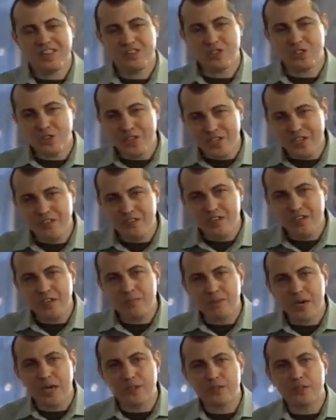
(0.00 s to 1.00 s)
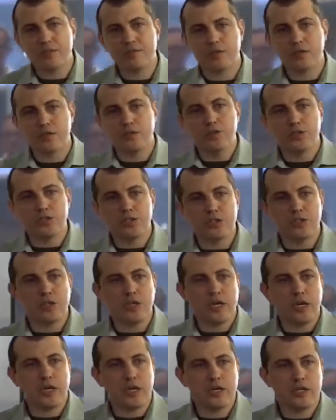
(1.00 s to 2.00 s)
And the tricky thing about
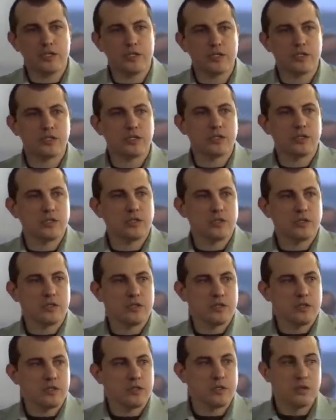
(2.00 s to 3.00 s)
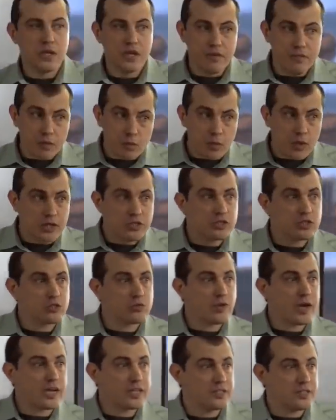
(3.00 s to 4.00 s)
evolution is, even when it's
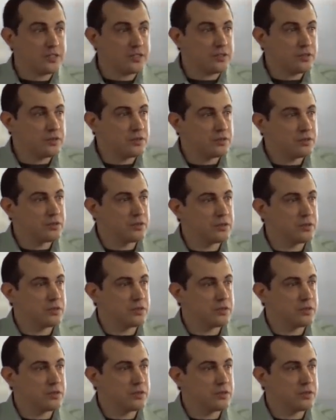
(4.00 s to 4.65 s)
directed,